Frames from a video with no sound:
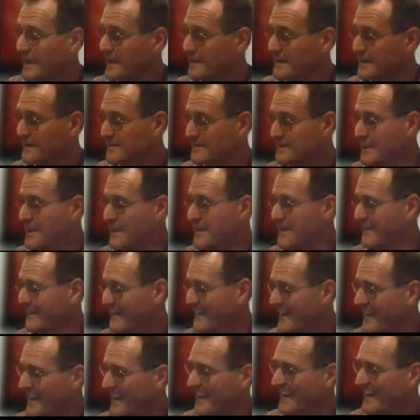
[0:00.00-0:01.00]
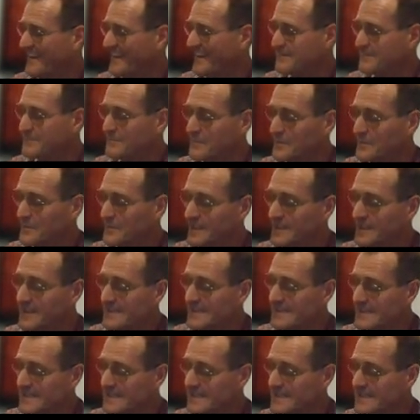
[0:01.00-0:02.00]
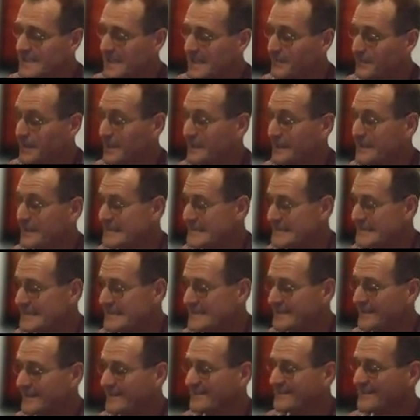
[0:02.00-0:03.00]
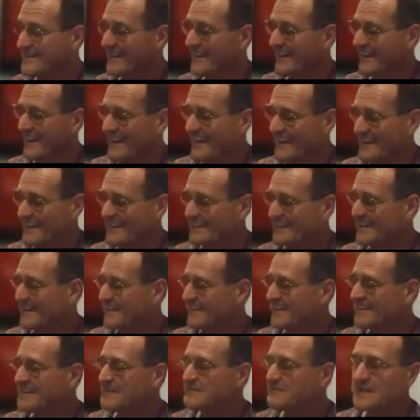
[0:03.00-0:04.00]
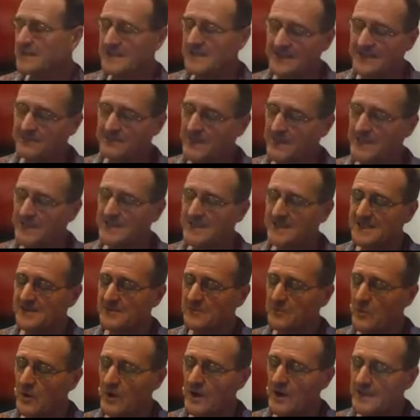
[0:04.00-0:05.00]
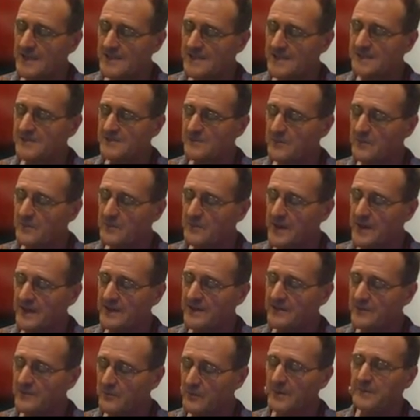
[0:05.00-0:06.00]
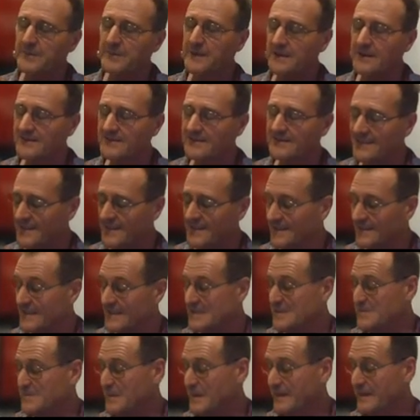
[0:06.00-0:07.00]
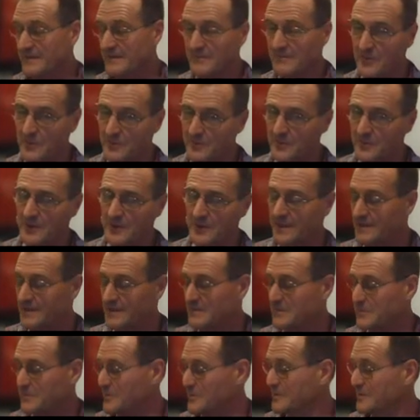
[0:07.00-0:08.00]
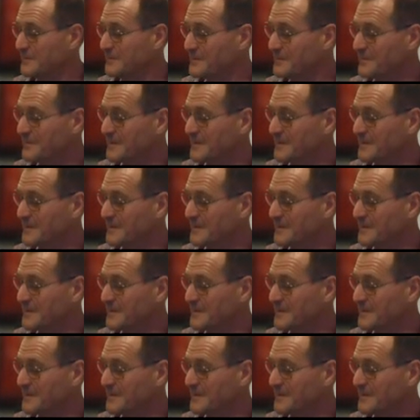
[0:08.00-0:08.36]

Et mulieris sapientis again. I think it means wise men and women, and I explain it more fully in the book.